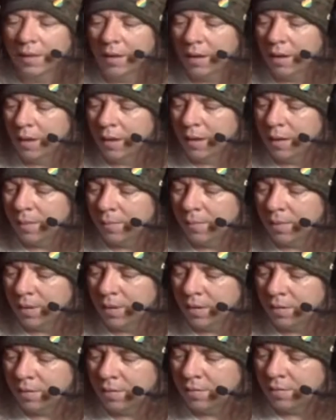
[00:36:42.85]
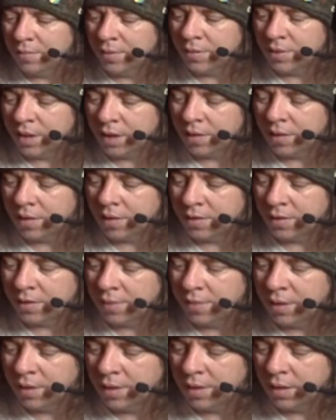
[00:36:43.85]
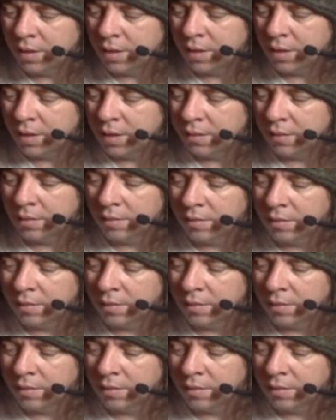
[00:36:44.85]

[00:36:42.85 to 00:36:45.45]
the brutality of Megan and